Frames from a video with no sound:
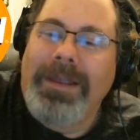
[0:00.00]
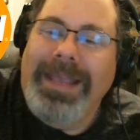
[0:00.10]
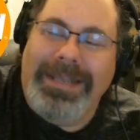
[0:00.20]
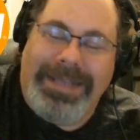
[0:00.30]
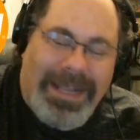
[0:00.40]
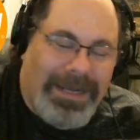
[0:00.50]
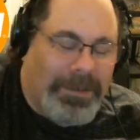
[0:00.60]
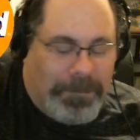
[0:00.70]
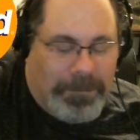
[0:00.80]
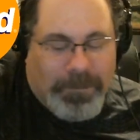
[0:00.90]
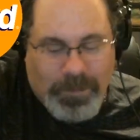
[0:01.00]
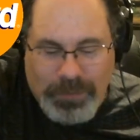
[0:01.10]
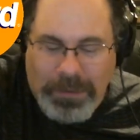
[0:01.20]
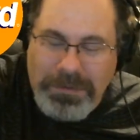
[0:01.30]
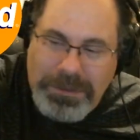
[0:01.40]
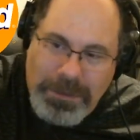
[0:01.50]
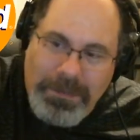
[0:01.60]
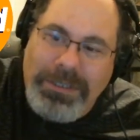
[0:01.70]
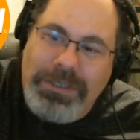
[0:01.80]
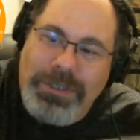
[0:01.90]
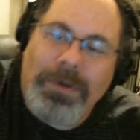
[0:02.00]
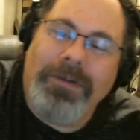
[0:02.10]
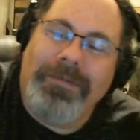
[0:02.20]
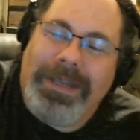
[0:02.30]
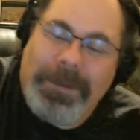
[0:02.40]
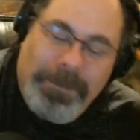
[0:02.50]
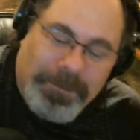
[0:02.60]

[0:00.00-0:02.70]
And that goes to my story.